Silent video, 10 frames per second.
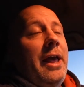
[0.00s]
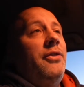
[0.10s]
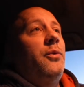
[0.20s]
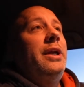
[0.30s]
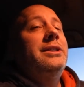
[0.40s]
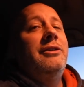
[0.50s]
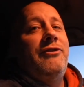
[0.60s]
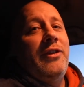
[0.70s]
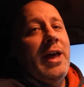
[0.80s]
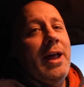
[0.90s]
And the reason
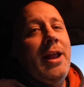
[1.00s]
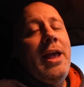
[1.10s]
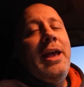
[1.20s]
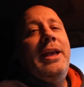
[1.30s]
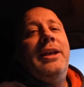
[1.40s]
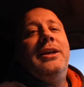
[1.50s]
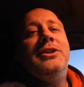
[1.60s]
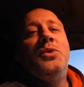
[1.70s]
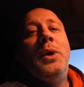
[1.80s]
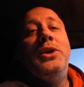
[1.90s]
for that
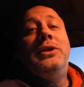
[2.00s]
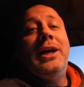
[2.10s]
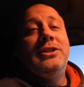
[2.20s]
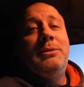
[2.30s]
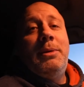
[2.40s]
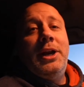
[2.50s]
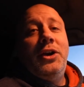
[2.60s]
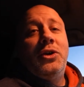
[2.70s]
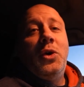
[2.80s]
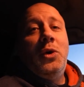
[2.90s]
is when you tell somebody
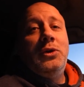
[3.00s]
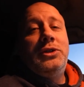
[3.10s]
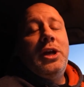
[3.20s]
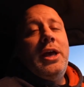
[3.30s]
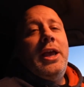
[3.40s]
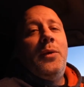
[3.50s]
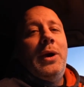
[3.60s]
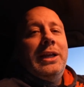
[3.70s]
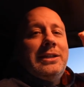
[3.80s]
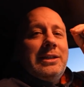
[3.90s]
your goals, it
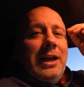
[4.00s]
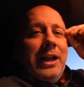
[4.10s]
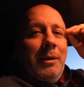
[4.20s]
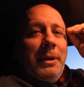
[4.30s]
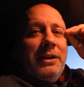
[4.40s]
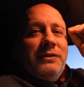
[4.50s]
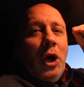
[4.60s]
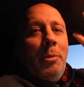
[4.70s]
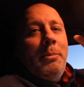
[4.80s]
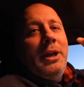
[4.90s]
releases a little bit of
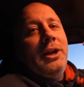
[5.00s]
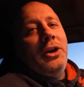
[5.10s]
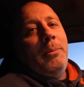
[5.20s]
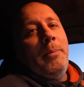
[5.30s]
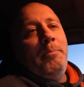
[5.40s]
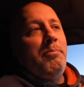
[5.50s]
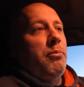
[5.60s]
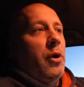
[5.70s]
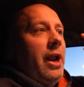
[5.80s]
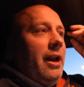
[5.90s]
dopamine in your
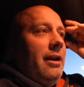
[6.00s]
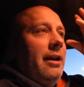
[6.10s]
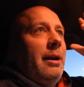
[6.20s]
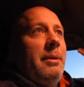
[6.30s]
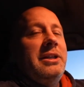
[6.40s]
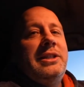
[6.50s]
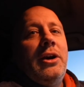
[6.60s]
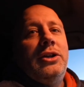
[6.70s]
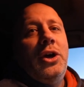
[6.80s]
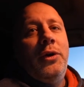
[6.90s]
brain, a little bit of
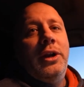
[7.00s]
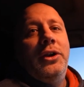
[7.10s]
serotonin.